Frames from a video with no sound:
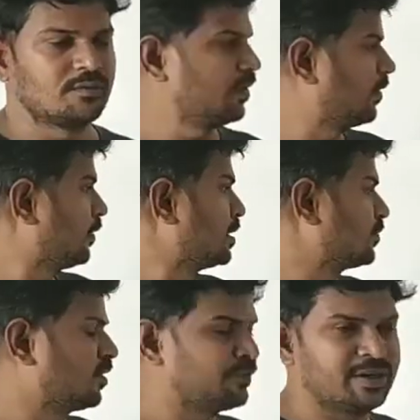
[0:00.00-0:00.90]
45 plus
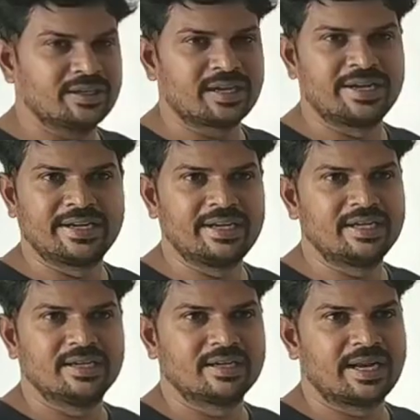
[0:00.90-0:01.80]
45,
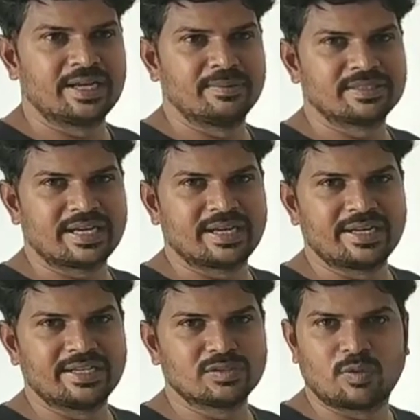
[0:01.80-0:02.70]
90. 90 means sin
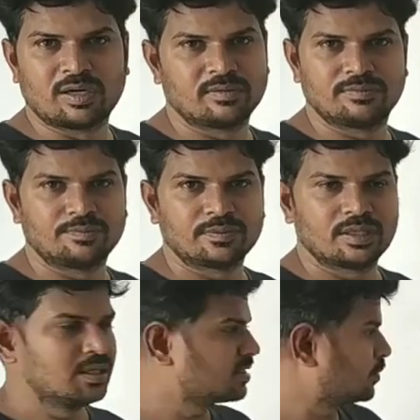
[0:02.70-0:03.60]
90 is 1.
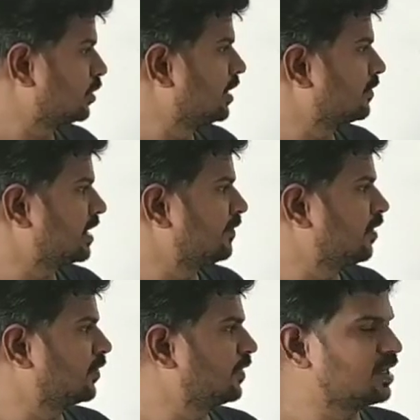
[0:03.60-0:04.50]
Substitute here sin
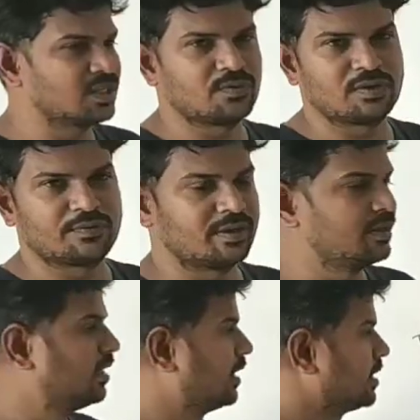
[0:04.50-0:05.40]
45 cos 45.
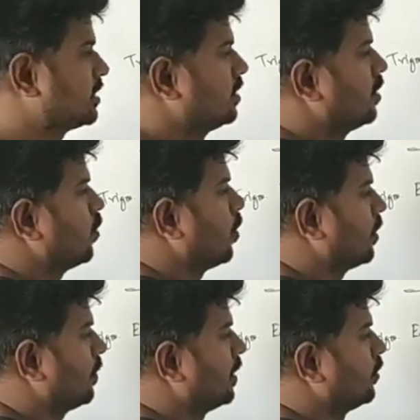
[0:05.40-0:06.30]
It is
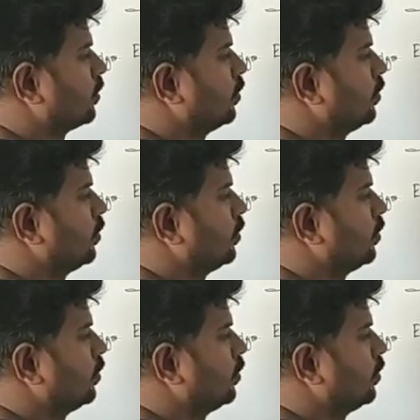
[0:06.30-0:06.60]
1 by root